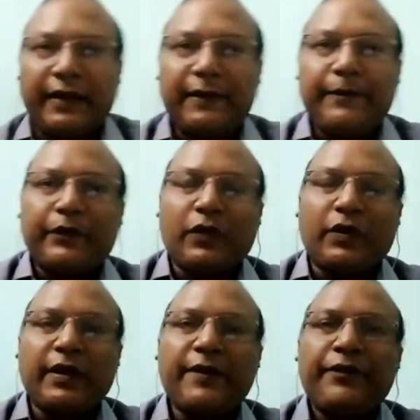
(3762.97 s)
Okay,
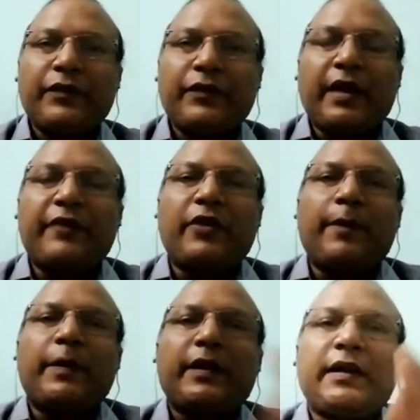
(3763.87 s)
when you apply the
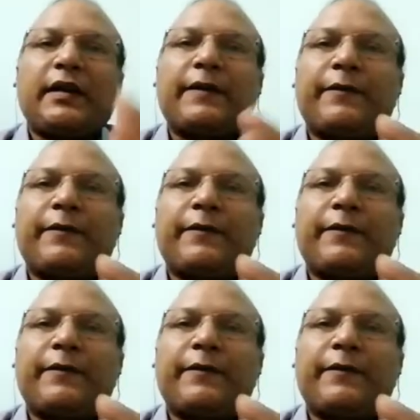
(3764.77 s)
electric field,